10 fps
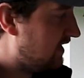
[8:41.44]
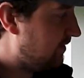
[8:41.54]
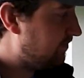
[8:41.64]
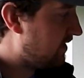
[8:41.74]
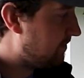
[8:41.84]

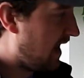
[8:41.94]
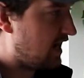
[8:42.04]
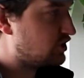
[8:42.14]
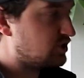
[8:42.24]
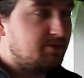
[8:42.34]
keep them
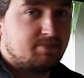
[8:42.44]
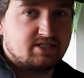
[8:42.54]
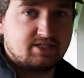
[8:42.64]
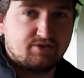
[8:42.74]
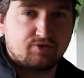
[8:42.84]
actually
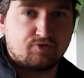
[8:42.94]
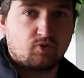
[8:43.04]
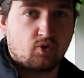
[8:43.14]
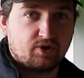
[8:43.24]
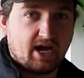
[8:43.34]
busy for
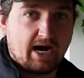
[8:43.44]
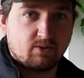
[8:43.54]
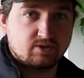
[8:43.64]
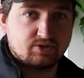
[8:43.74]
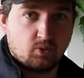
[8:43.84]
forty
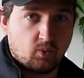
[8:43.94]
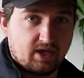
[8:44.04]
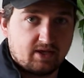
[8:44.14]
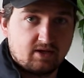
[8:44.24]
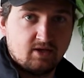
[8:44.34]
hours a
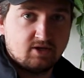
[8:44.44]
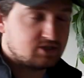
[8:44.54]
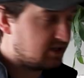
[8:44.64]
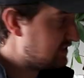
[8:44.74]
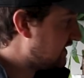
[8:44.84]
week.
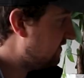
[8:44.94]
So let's